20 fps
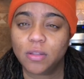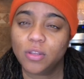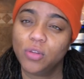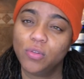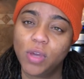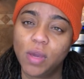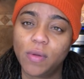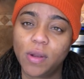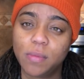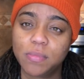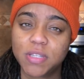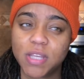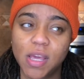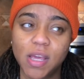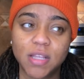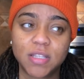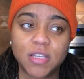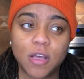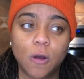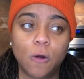You get what I'm saying?
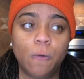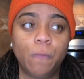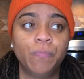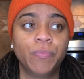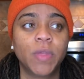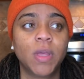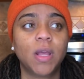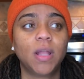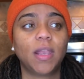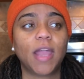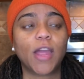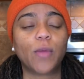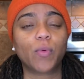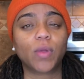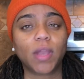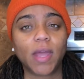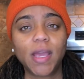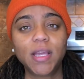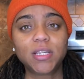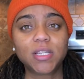So, like,
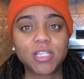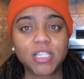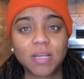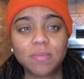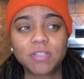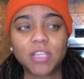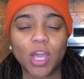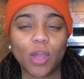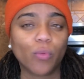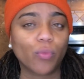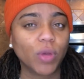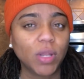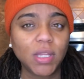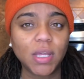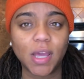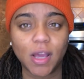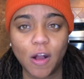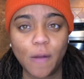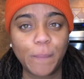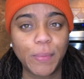relationships can really
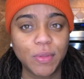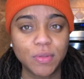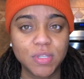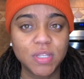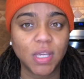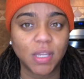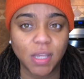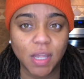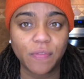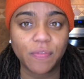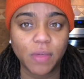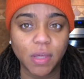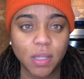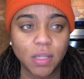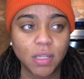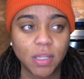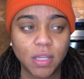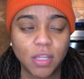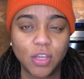help you significantly.